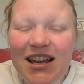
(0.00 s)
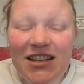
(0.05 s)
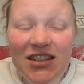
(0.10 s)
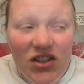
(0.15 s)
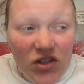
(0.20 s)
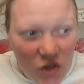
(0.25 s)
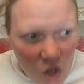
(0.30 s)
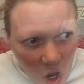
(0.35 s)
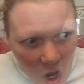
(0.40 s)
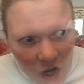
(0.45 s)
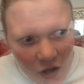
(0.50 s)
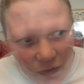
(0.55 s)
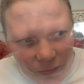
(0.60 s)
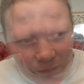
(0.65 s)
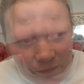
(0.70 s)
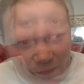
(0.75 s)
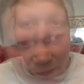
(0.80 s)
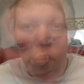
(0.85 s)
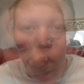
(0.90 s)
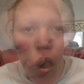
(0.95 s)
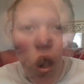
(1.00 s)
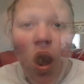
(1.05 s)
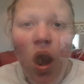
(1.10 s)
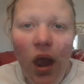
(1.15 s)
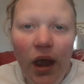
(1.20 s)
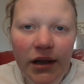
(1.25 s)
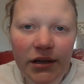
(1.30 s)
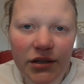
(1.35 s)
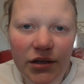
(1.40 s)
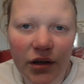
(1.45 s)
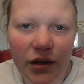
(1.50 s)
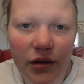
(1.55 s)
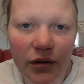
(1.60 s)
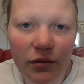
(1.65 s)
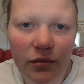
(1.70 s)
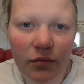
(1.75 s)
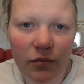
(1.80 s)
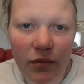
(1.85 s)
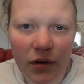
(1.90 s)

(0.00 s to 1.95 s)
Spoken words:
So what I do,